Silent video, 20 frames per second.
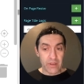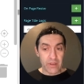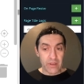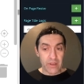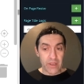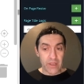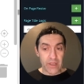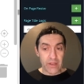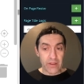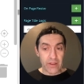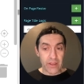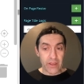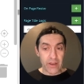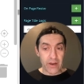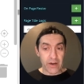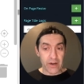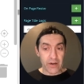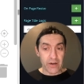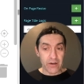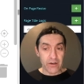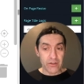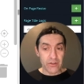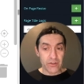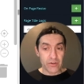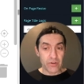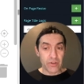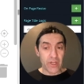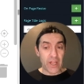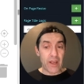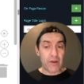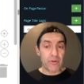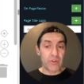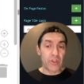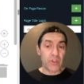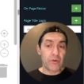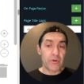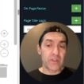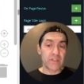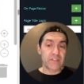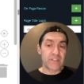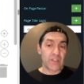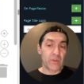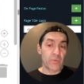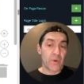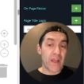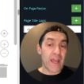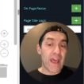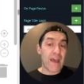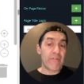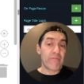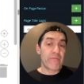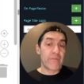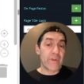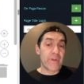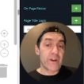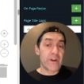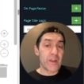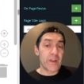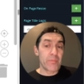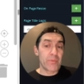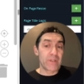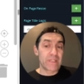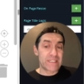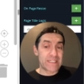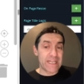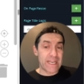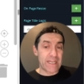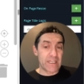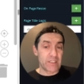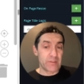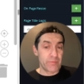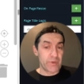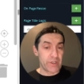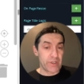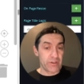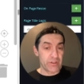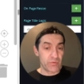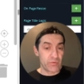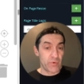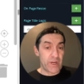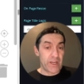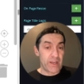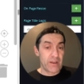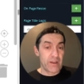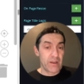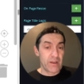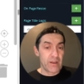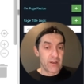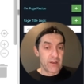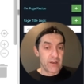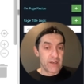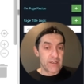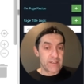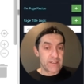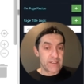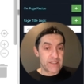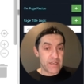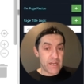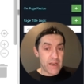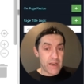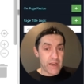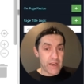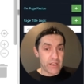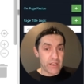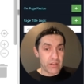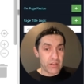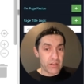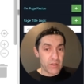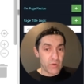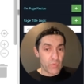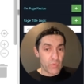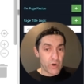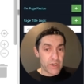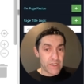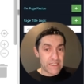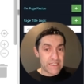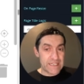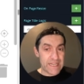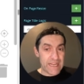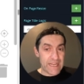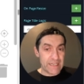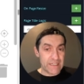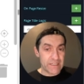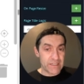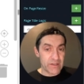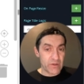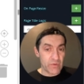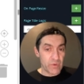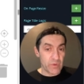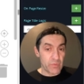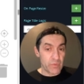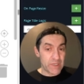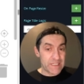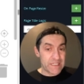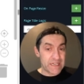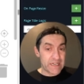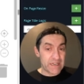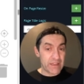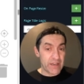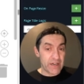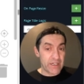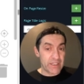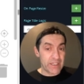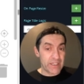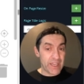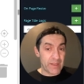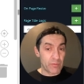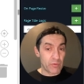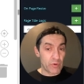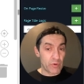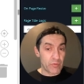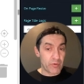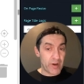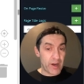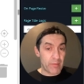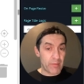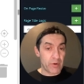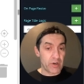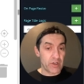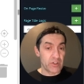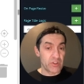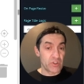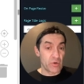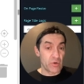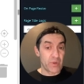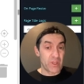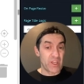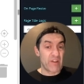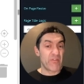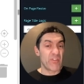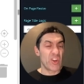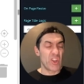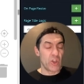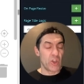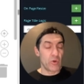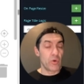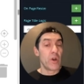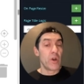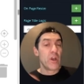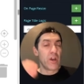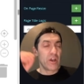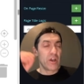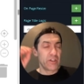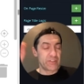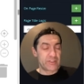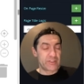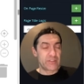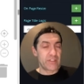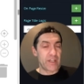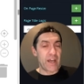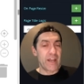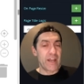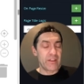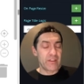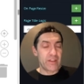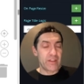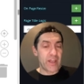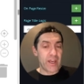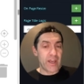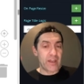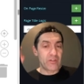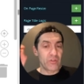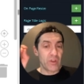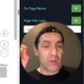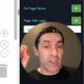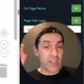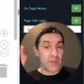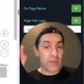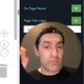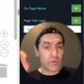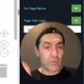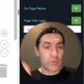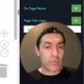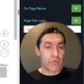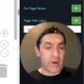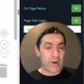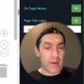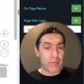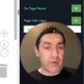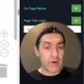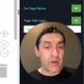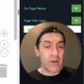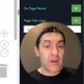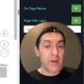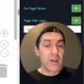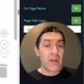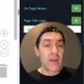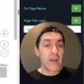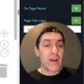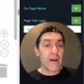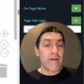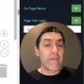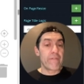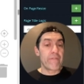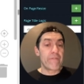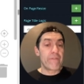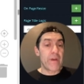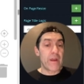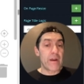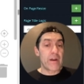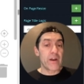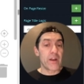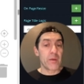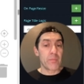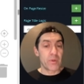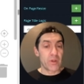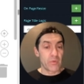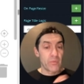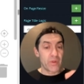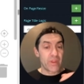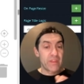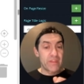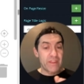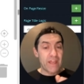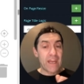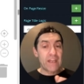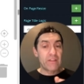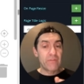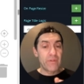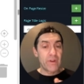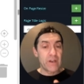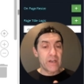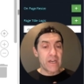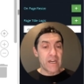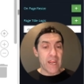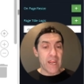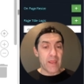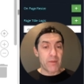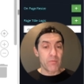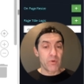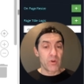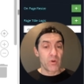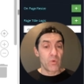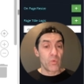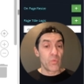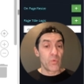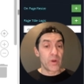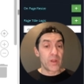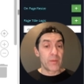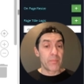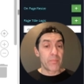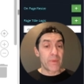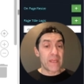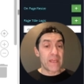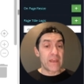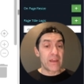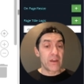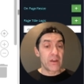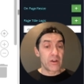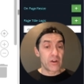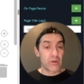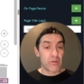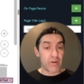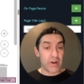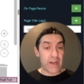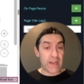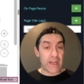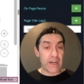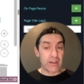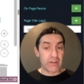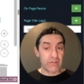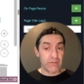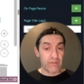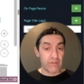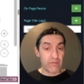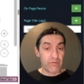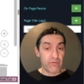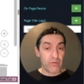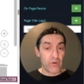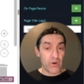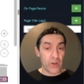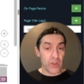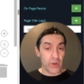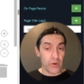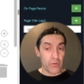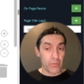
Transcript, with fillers: in here. So now notice that we have variable date because we assign the word date when we declared the input parameter. So whenever you assign that input parameter, a variable with that very name will be created for you,